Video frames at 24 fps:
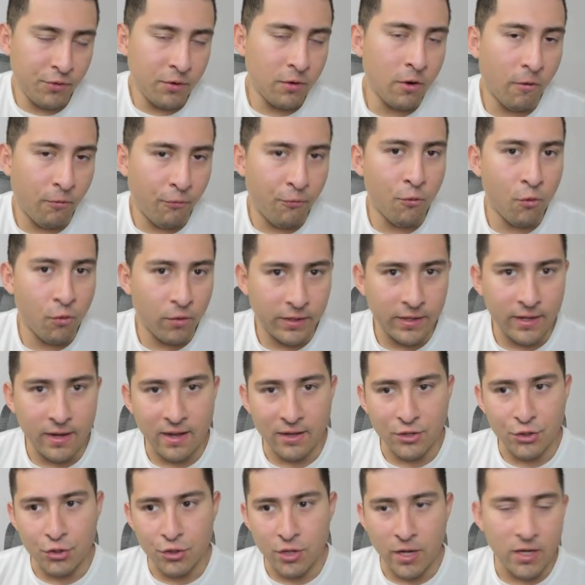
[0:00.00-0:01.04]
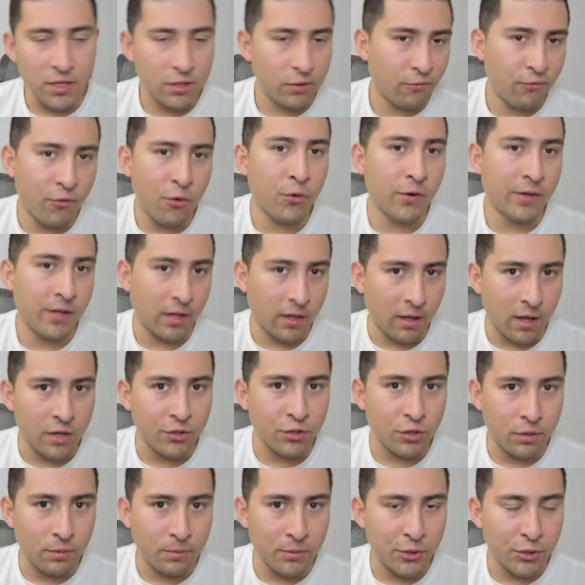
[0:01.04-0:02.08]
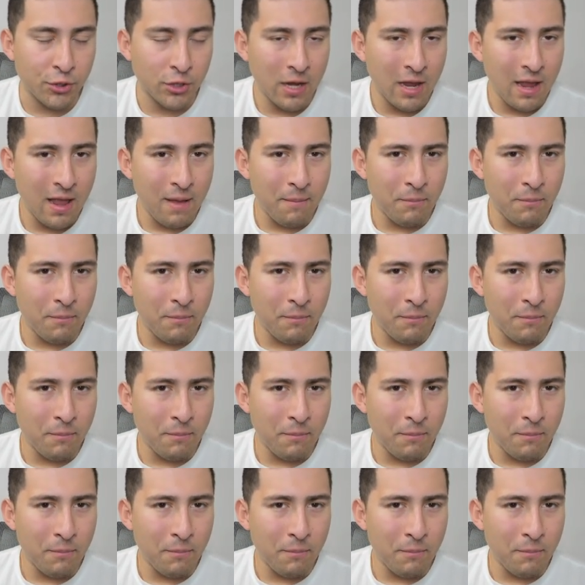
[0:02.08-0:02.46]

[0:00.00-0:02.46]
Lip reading: you know, for the exchange for the customers.